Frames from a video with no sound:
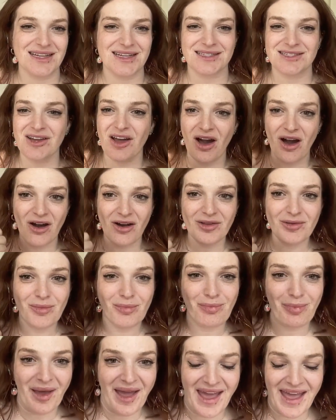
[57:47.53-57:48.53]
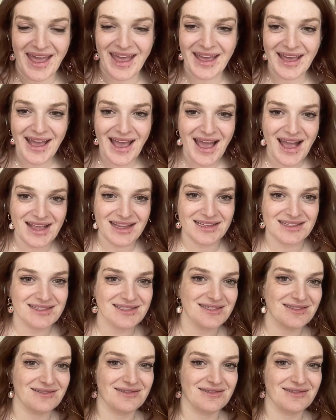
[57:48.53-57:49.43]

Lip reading: It's called Bang, and its